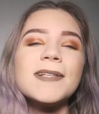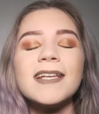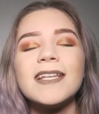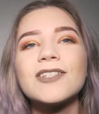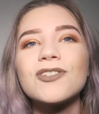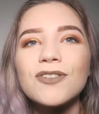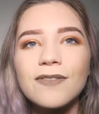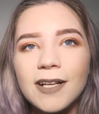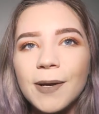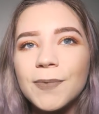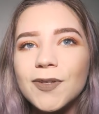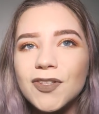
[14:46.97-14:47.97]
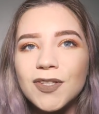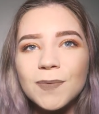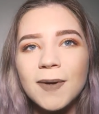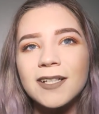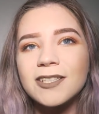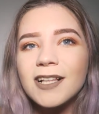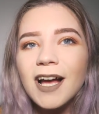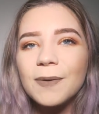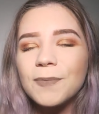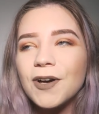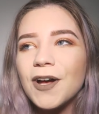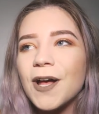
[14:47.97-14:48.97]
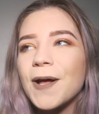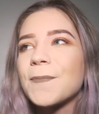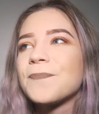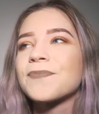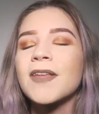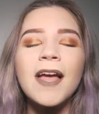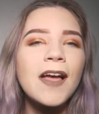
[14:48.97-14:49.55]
Please do remember to smash the like button,